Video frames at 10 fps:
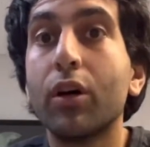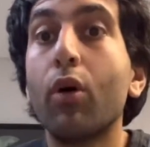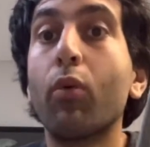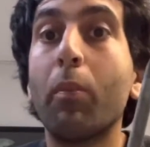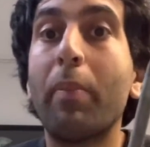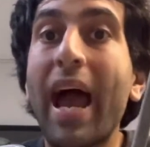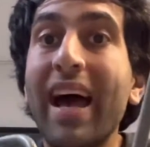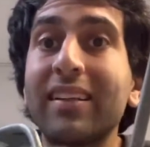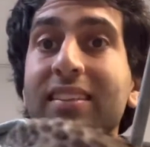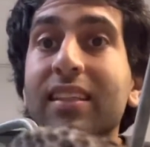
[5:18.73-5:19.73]
will
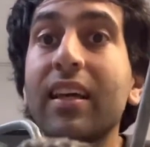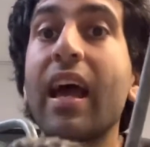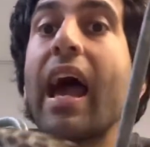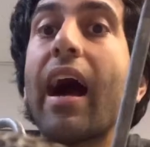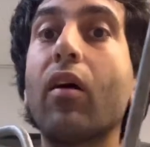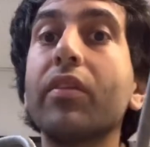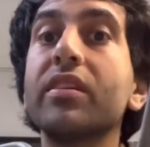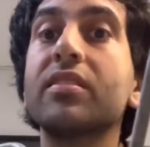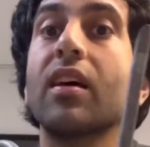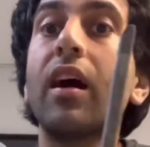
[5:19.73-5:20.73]
bask out in the
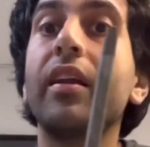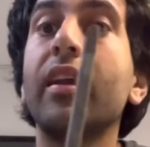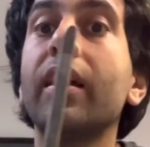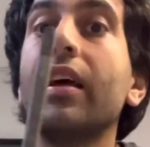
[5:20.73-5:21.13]
sun